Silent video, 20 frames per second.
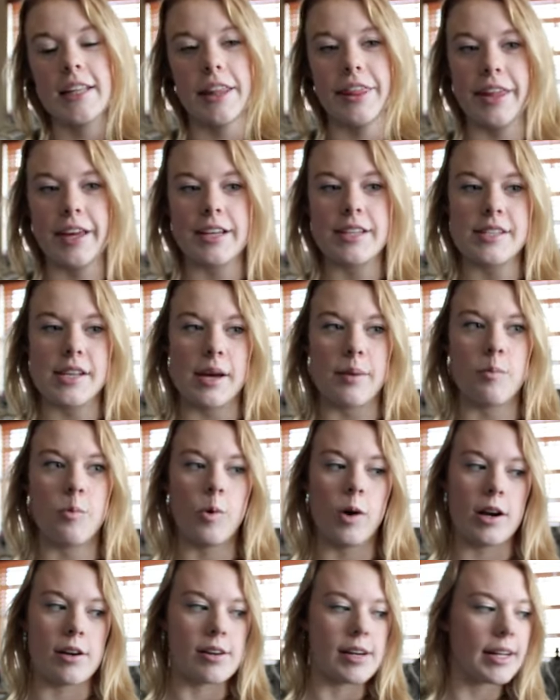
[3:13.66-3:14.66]
the things I'm
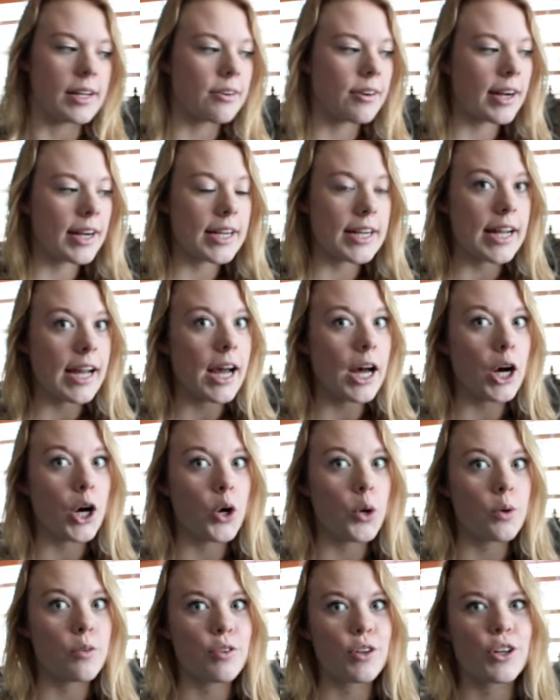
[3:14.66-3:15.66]
wearing right
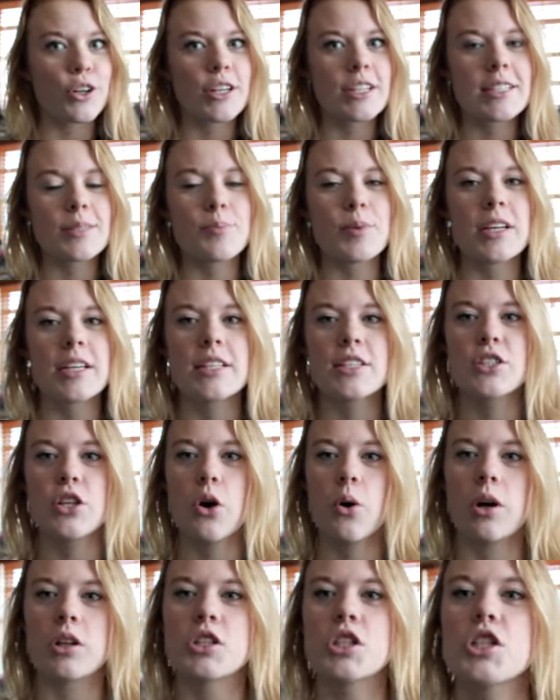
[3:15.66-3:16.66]
now for Christmas,
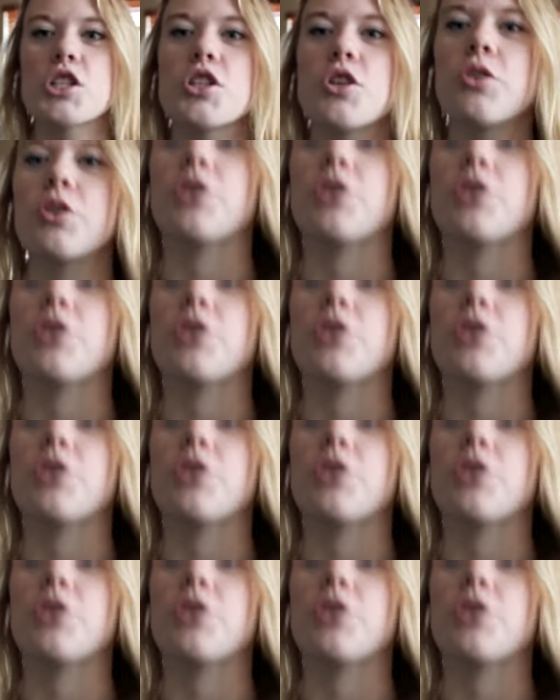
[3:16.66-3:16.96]
so I'll just show